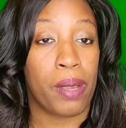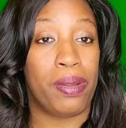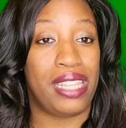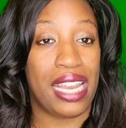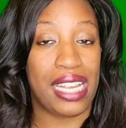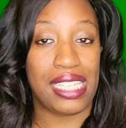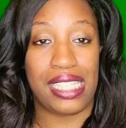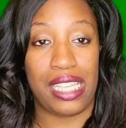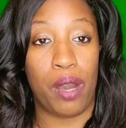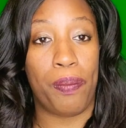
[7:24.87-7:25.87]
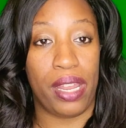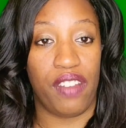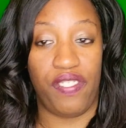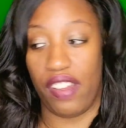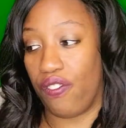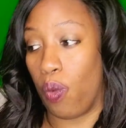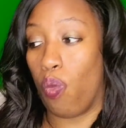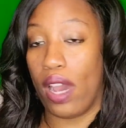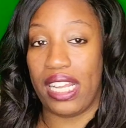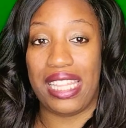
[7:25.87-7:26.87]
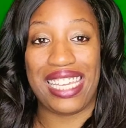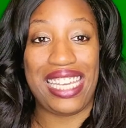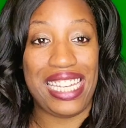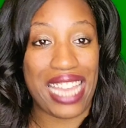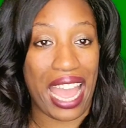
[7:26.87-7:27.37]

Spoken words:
but they can still benefit from one of the key